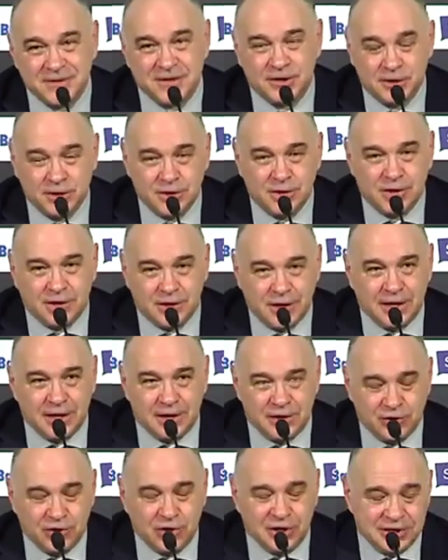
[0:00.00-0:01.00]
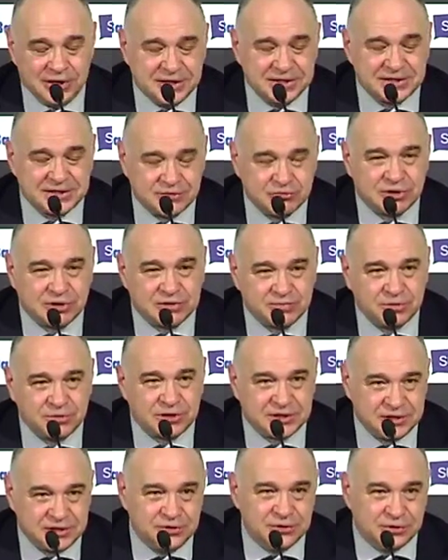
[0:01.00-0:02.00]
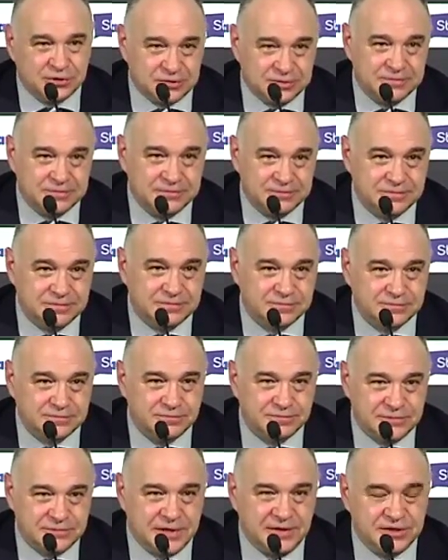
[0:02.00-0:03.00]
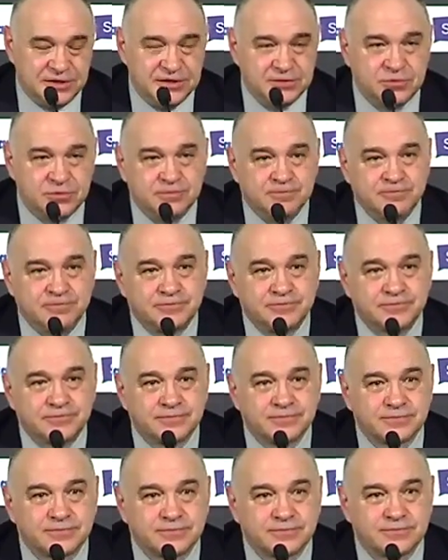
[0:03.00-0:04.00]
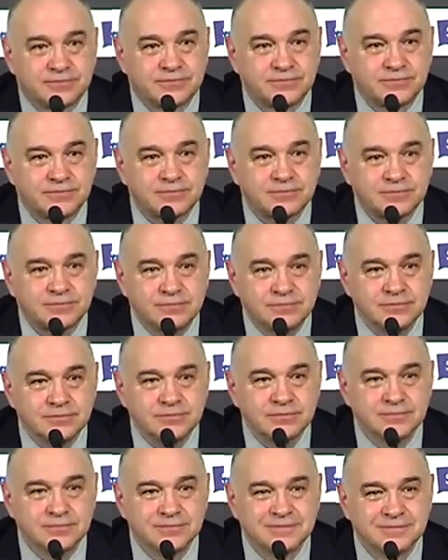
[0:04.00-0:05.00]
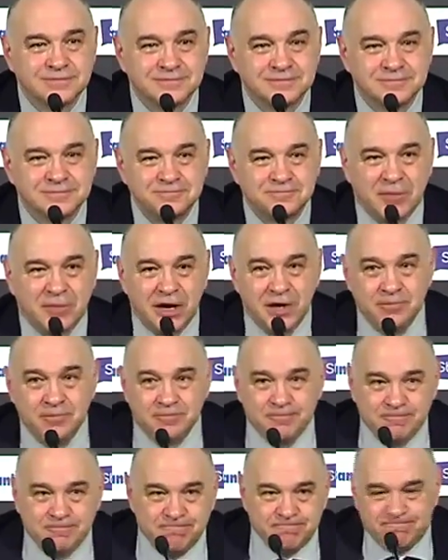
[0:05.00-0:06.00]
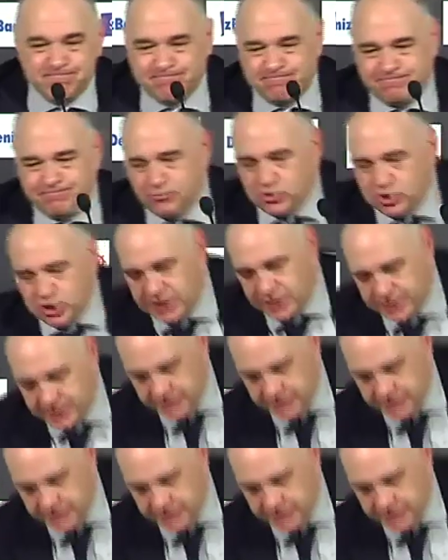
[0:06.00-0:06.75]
You may make mistakes, but Stauskas' mistake was decisive. Is that all? Thank